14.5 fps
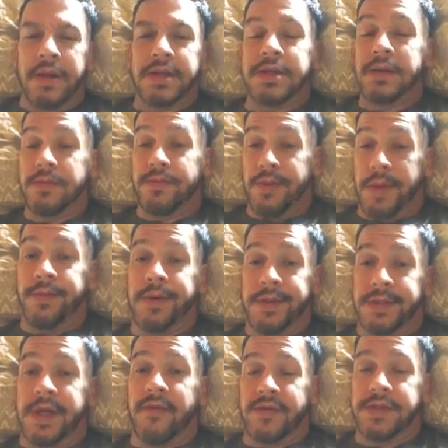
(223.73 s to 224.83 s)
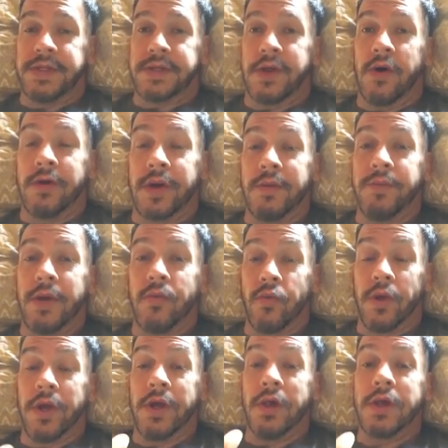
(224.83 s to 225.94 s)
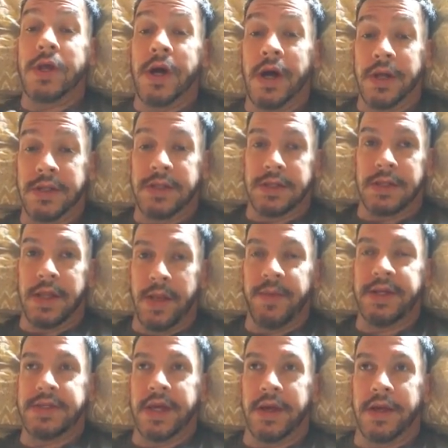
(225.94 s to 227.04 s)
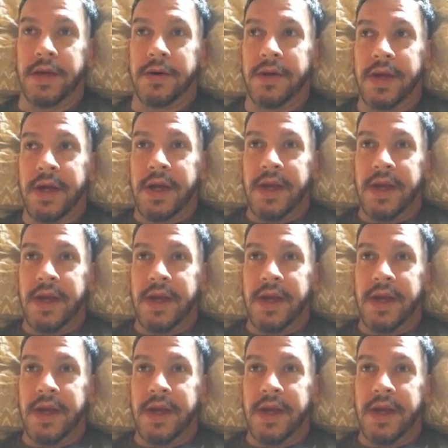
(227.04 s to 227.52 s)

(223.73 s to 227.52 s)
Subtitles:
Because people in San Francisco can be real cunts, let me tell you.